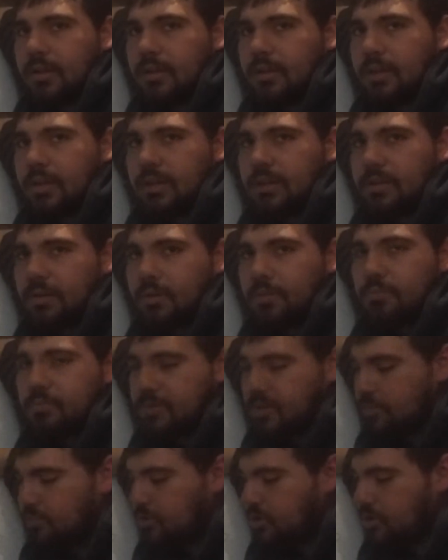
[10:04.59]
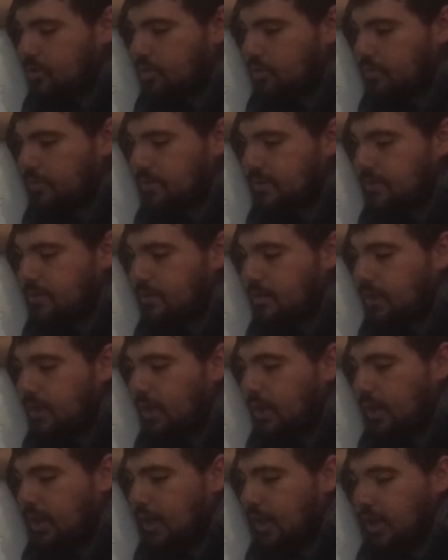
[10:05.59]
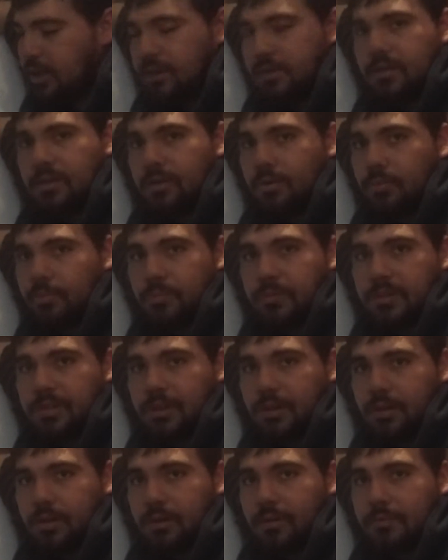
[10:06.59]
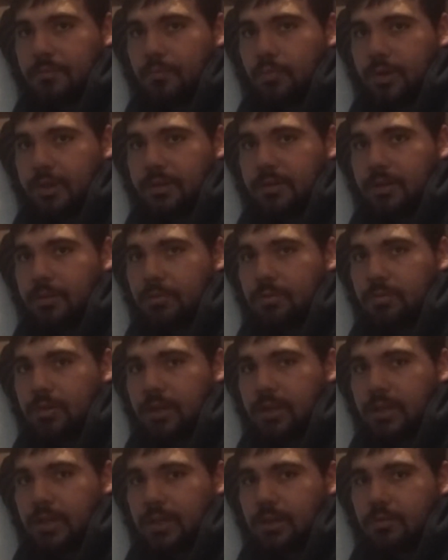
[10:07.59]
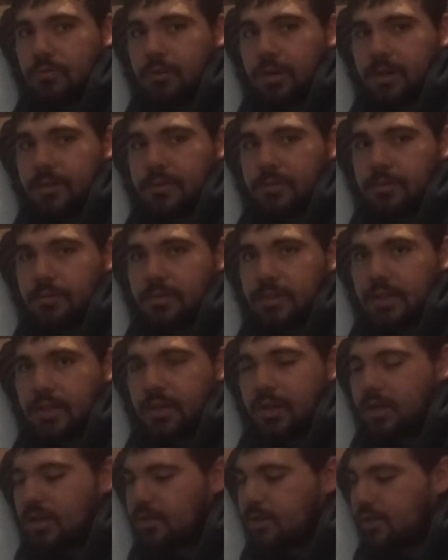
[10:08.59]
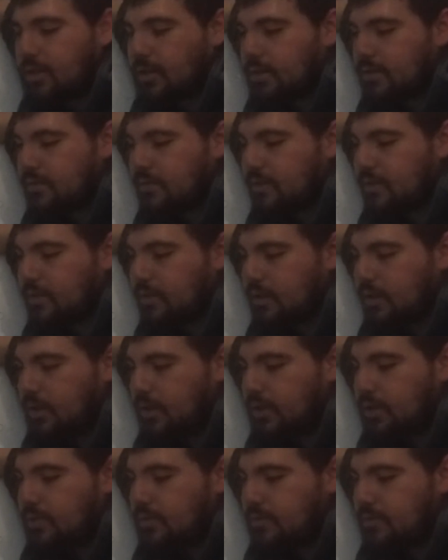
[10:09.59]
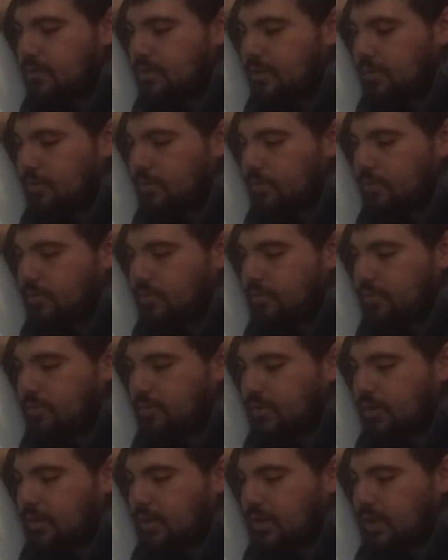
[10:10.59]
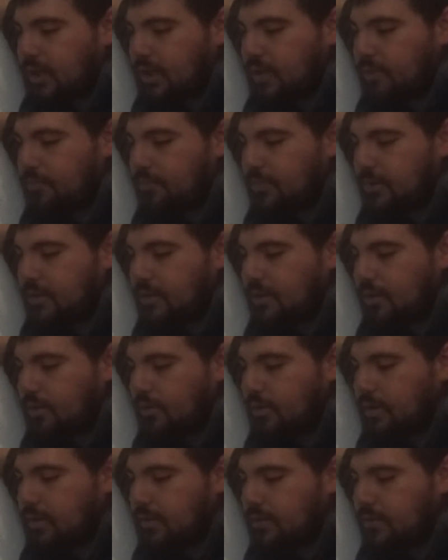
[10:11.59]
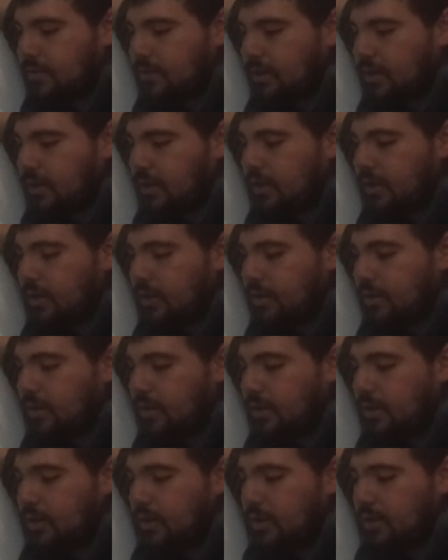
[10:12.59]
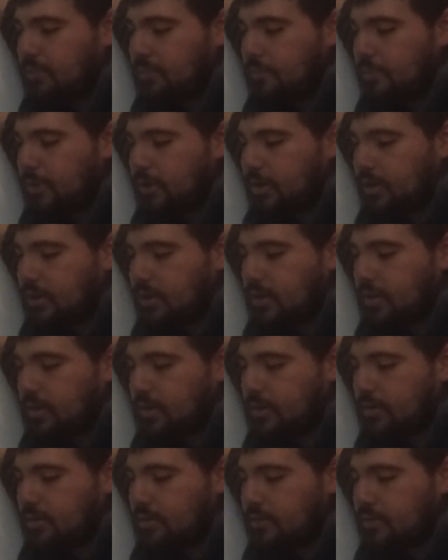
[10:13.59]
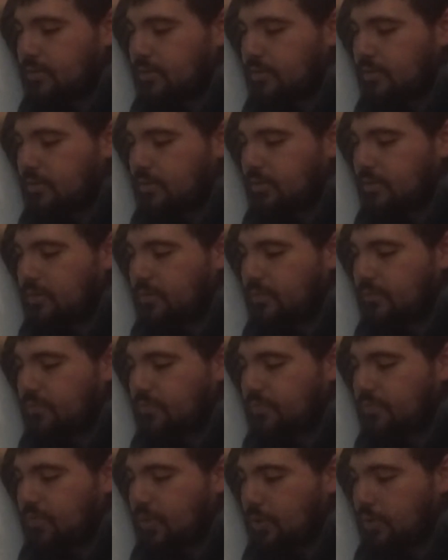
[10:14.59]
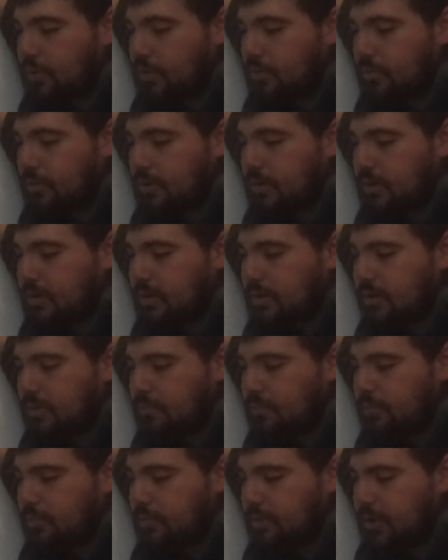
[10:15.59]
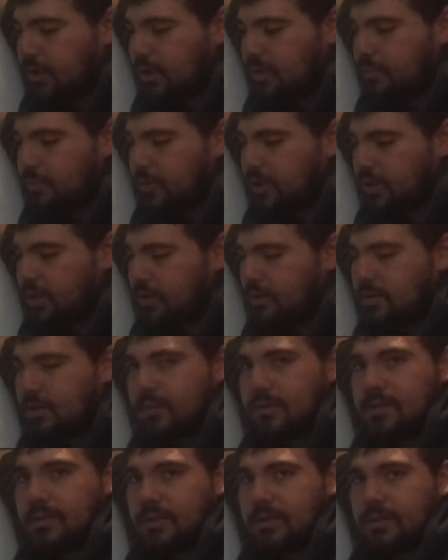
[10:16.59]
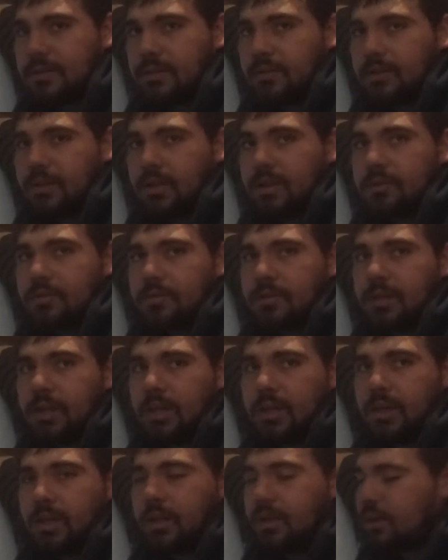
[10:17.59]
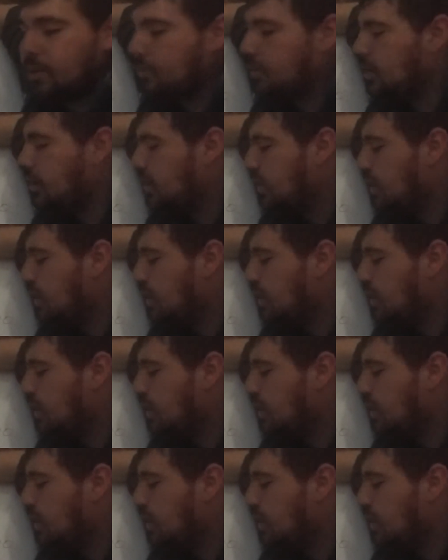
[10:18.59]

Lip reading: in terms of jokes and in terms of what they were trying to get across to the audience. So I'm sorry to say, but for it being consistently entertaining, I'm gonna